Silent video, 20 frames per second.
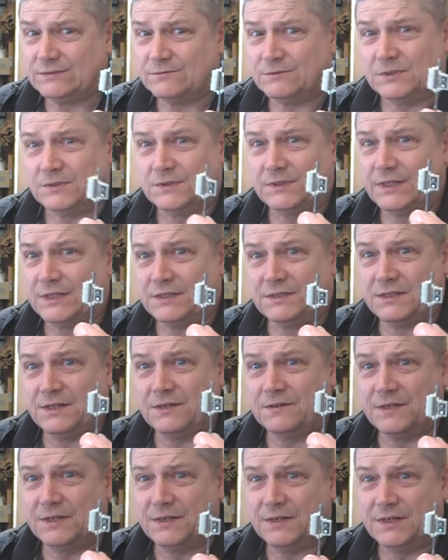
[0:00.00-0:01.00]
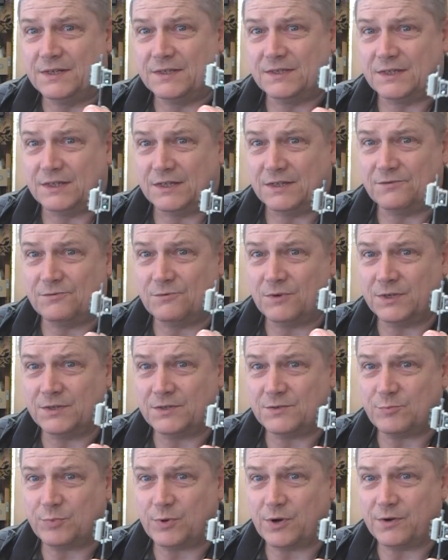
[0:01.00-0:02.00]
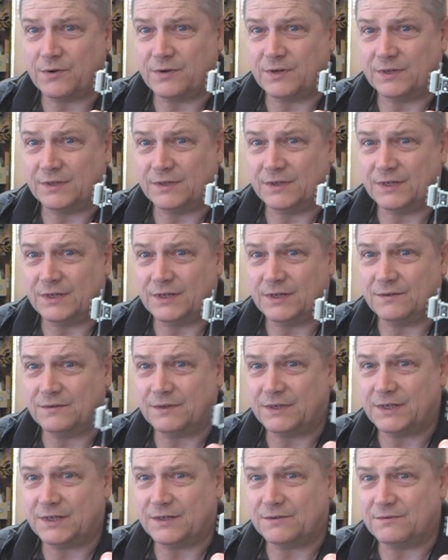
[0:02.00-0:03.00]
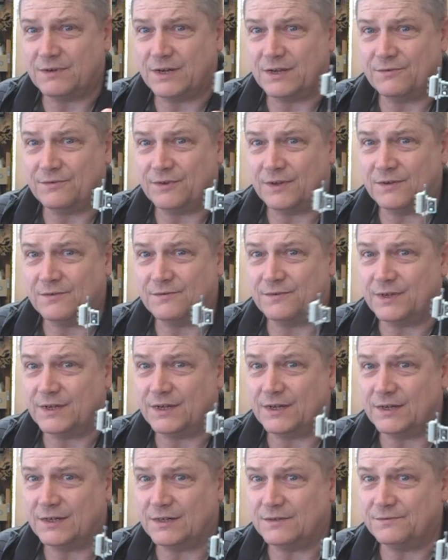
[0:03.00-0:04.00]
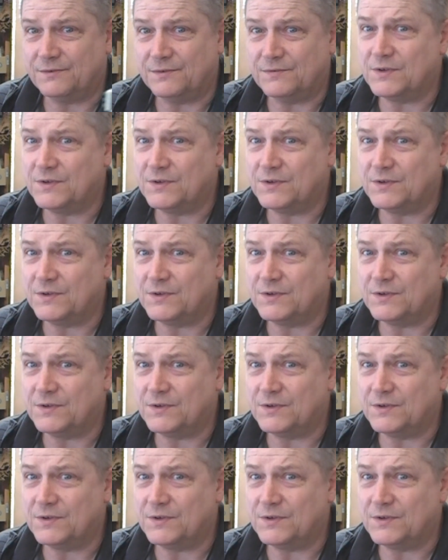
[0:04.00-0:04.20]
Well, that's no good, is it? If one's broken, you don't get a refund for half.